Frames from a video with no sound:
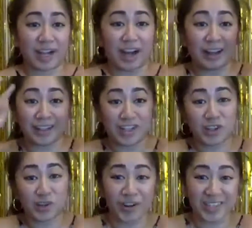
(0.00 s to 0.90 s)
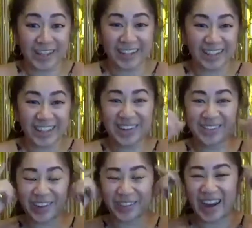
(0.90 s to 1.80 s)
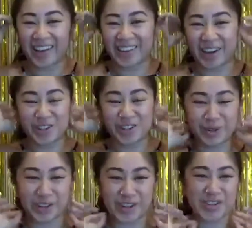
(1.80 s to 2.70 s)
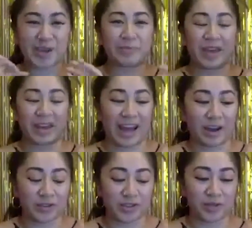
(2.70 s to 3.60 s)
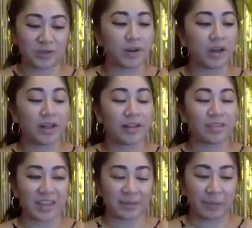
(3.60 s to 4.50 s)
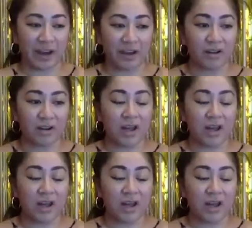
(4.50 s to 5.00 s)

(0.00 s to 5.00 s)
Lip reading: college course I could give around entrepreneurship and how to think about